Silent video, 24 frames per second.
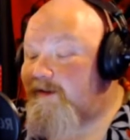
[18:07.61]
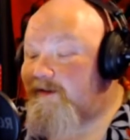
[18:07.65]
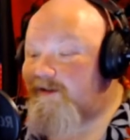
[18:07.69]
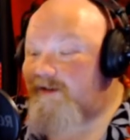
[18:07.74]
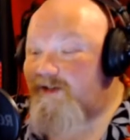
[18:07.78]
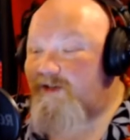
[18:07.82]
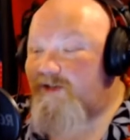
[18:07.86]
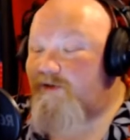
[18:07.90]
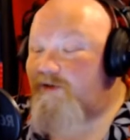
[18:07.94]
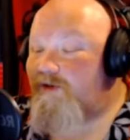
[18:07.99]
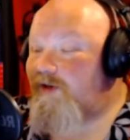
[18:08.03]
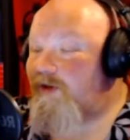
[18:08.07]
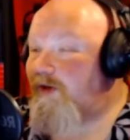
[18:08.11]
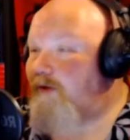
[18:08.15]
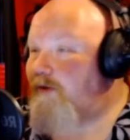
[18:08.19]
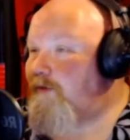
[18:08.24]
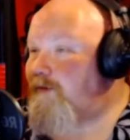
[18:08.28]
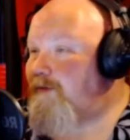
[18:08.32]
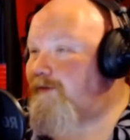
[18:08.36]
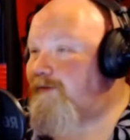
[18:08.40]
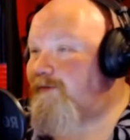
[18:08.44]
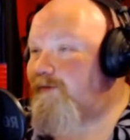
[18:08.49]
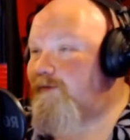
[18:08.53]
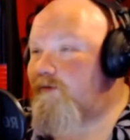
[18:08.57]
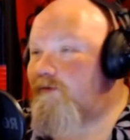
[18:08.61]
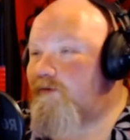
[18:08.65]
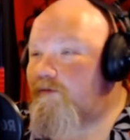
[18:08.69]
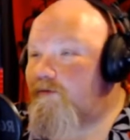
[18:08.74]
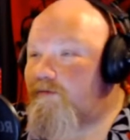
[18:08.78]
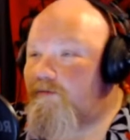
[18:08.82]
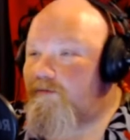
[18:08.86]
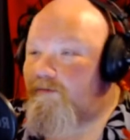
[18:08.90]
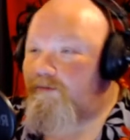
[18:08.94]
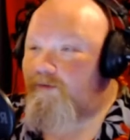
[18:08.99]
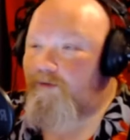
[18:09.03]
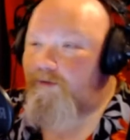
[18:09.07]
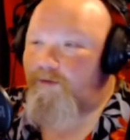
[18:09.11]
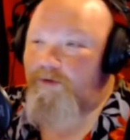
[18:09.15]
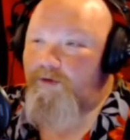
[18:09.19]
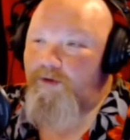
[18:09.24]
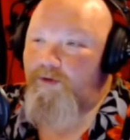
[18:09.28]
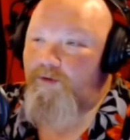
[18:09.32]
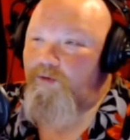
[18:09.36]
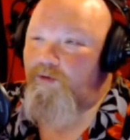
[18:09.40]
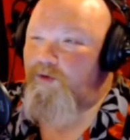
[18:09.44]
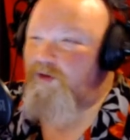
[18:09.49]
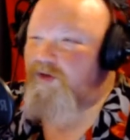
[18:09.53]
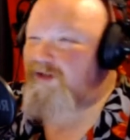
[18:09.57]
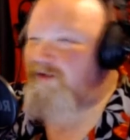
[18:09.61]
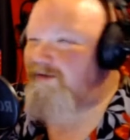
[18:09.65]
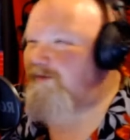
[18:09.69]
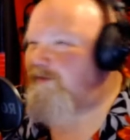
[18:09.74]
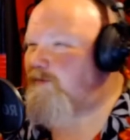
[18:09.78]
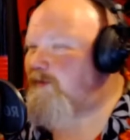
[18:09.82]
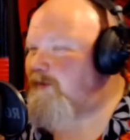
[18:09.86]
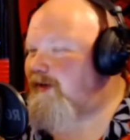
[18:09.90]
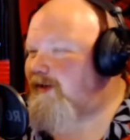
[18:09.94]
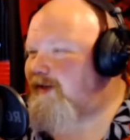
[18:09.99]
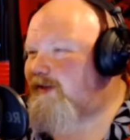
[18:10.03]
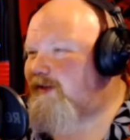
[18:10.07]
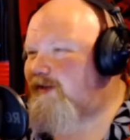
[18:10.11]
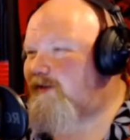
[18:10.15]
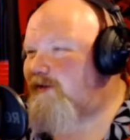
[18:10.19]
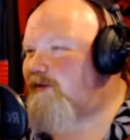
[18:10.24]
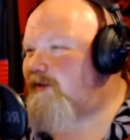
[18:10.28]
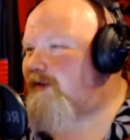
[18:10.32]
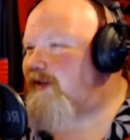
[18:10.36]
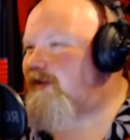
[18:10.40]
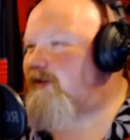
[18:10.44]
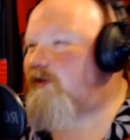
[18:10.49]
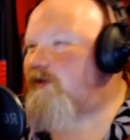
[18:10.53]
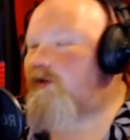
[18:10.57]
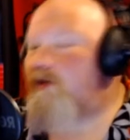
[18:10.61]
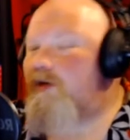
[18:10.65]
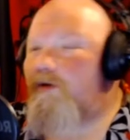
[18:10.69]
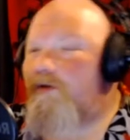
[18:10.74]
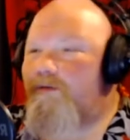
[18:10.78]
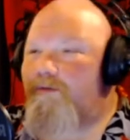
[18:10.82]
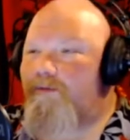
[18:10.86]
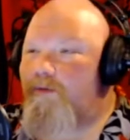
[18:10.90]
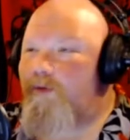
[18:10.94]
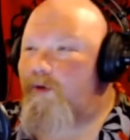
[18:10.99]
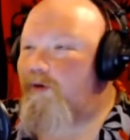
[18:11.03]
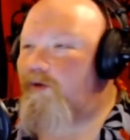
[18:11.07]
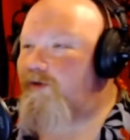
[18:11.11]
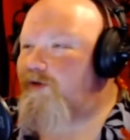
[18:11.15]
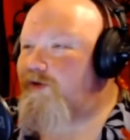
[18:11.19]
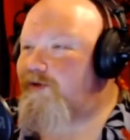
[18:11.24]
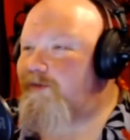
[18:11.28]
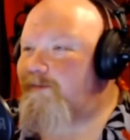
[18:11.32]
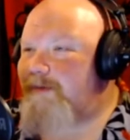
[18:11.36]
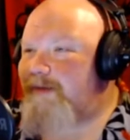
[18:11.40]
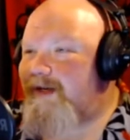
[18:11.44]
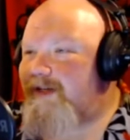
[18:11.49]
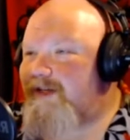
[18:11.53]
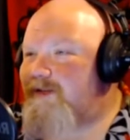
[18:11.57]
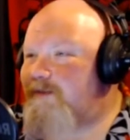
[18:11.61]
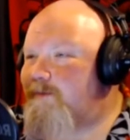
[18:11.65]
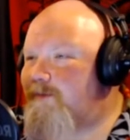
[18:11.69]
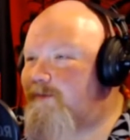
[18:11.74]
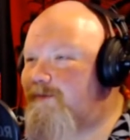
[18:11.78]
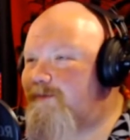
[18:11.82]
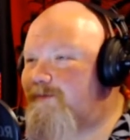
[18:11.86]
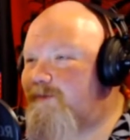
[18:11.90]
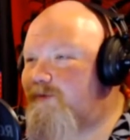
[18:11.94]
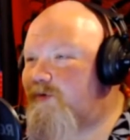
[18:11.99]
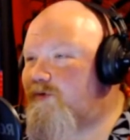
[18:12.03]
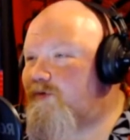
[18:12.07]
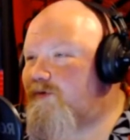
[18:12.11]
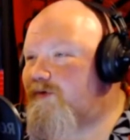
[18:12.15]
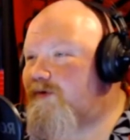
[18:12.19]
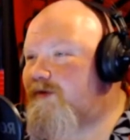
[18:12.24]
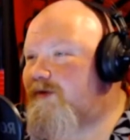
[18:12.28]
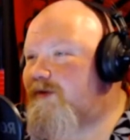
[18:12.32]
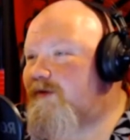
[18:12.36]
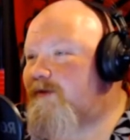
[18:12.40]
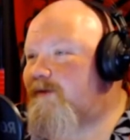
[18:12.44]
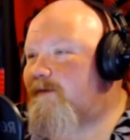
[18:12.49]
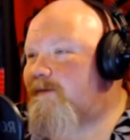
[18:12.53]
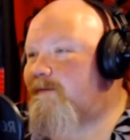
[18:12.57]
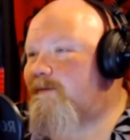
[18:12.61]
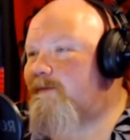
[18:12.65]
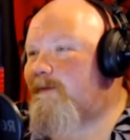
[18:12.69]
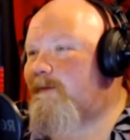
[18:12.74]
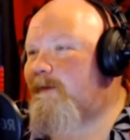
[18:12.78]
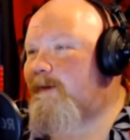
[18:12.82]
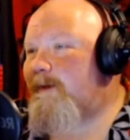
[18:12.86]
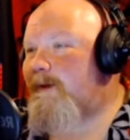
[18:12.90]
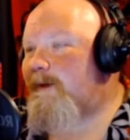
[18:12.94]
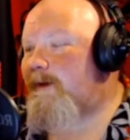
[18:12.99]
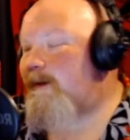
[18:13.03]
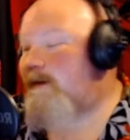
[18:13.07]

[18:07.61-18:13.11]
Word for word: Do you go through, during the course of a week, do you think you go through a whole spectrum of moods? Yep.